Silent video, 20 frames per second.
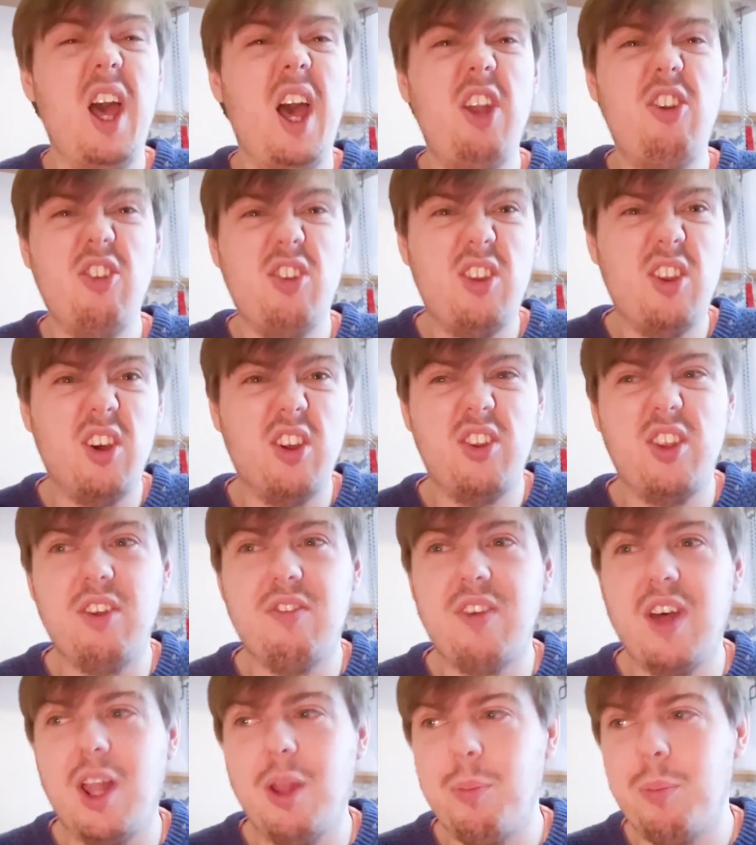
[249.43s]
I just thought
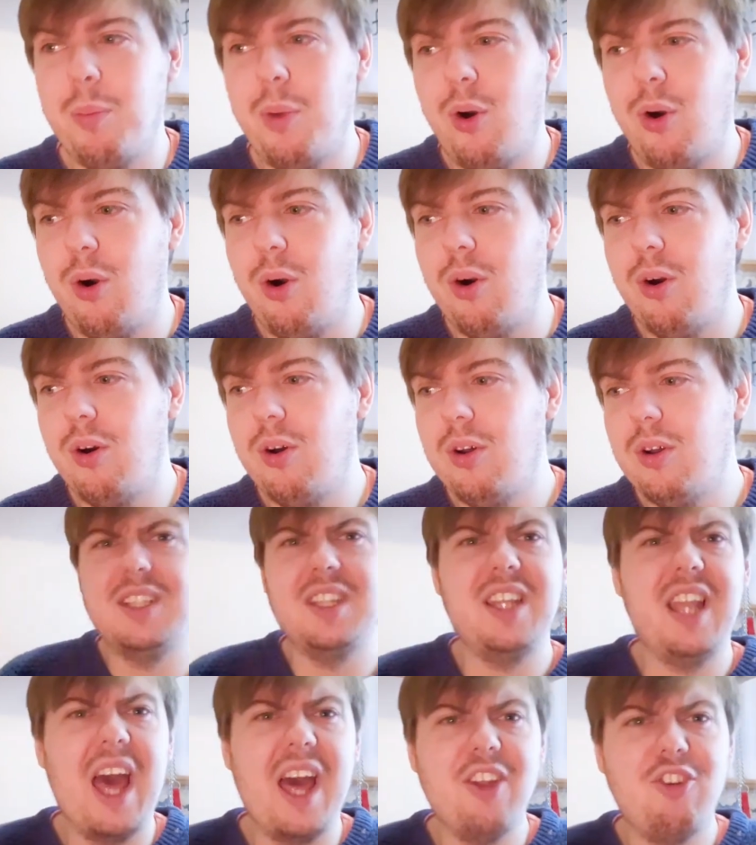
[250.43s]
it felt more
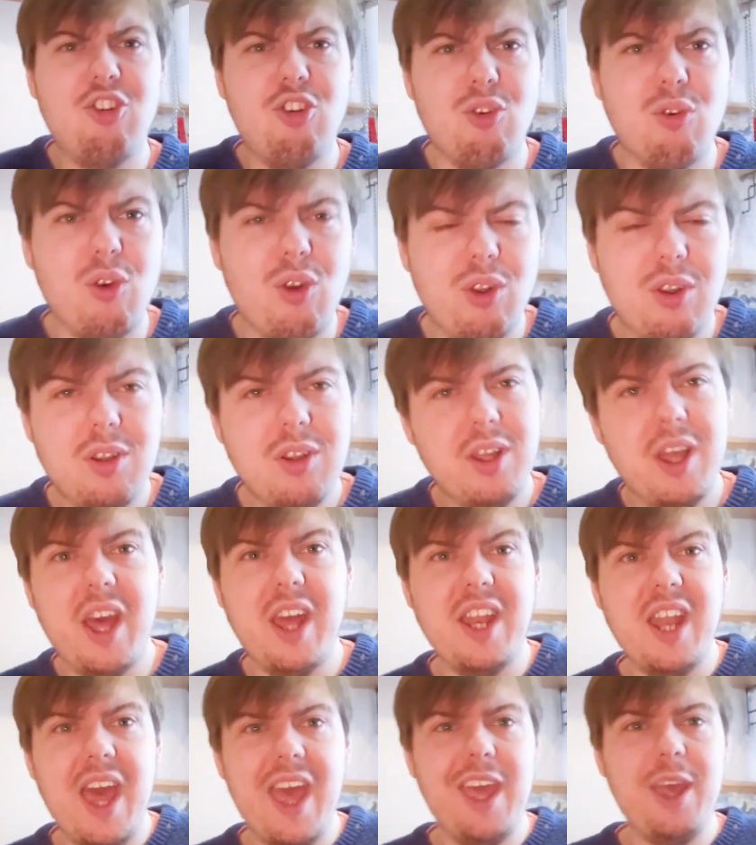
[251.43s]
natural
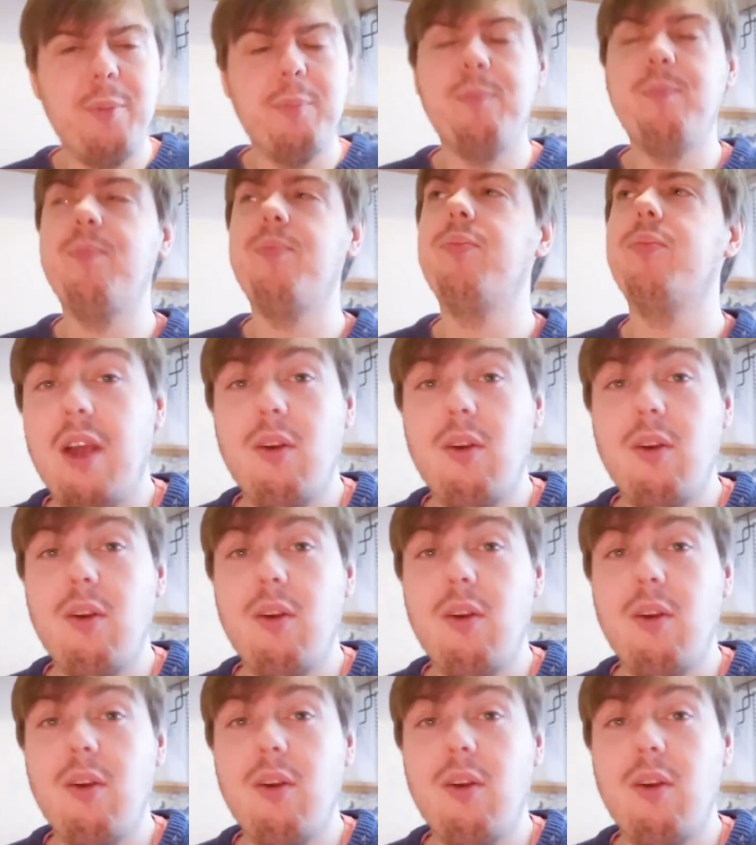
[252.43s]
a name.